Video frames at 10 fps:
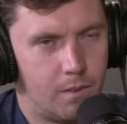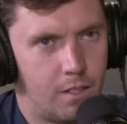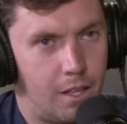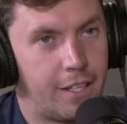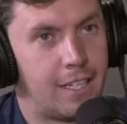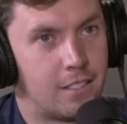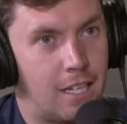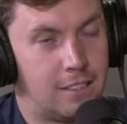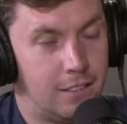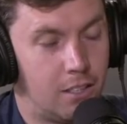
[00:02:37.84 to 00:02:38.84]
I think it's
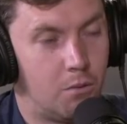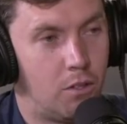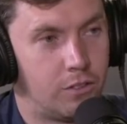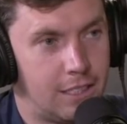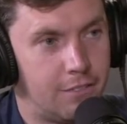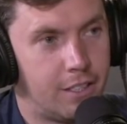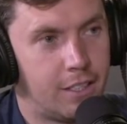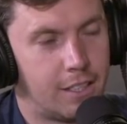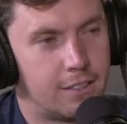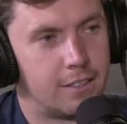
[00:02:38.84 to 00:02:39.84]
actually so on TV
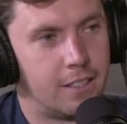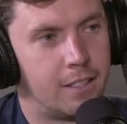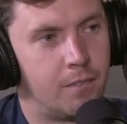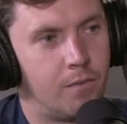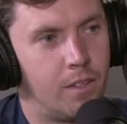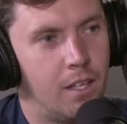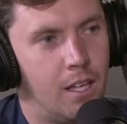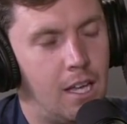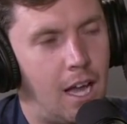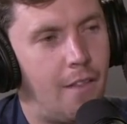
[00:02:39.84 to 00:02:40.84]
you can see it.
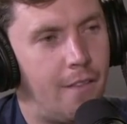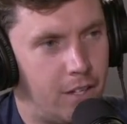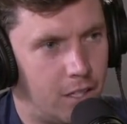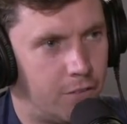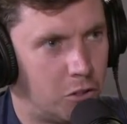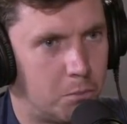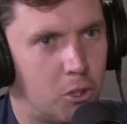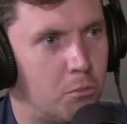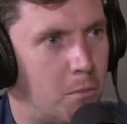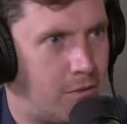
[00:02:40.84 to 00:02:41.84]
And then therefore it's
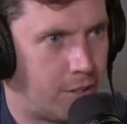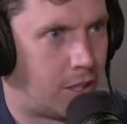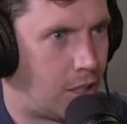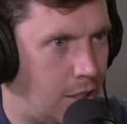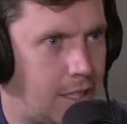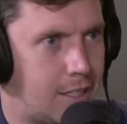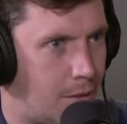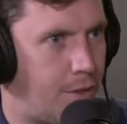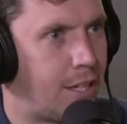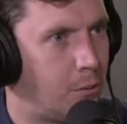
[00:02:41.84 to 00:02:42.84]
become a bit of a
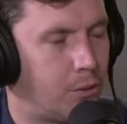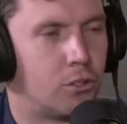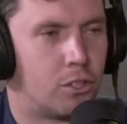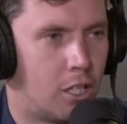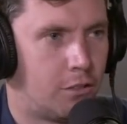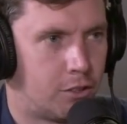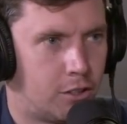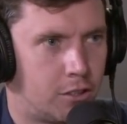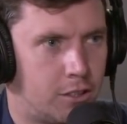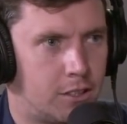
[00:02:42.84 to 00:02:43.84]
thing with good golf
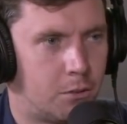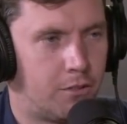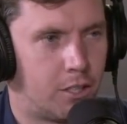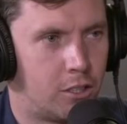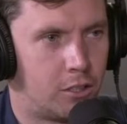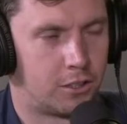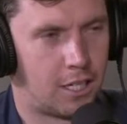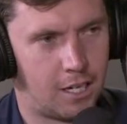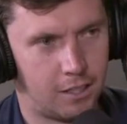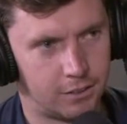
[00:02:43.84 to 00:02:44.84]
courses. So even courses
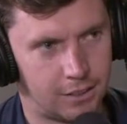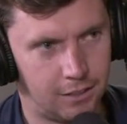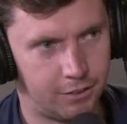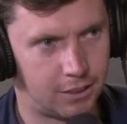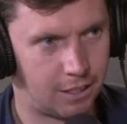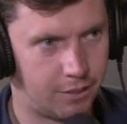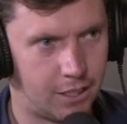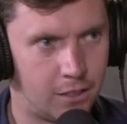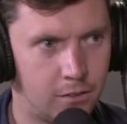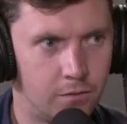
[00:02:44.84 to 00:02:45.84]
that aren't on television have it now.